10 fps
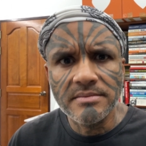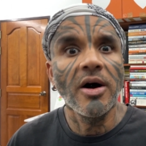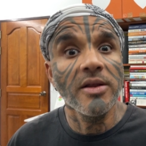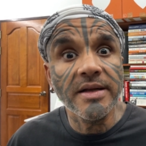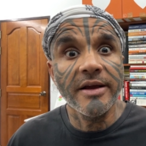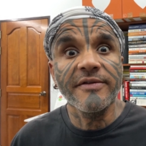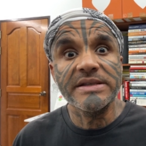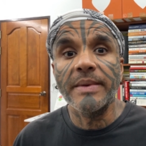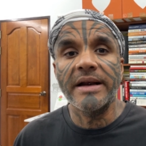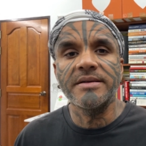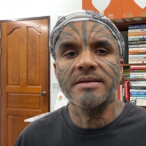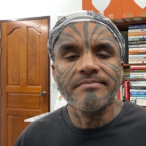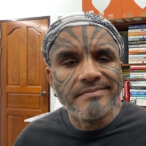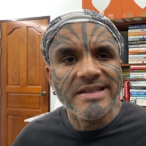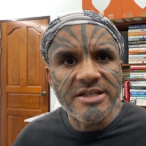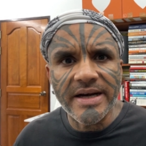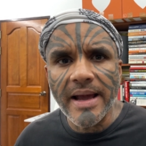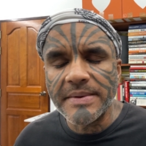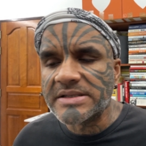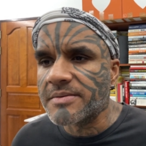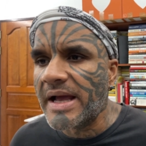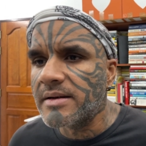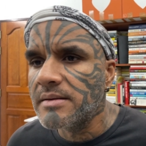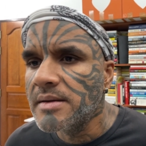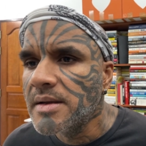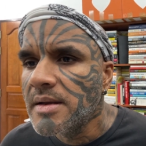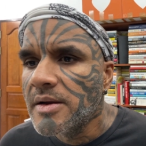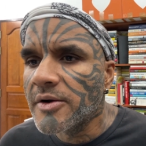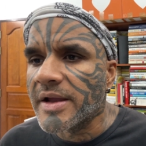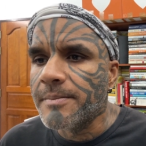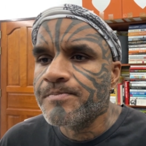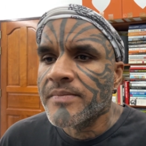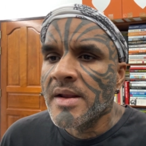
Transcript: On the day of his marriage. Shit happens, man. Okay.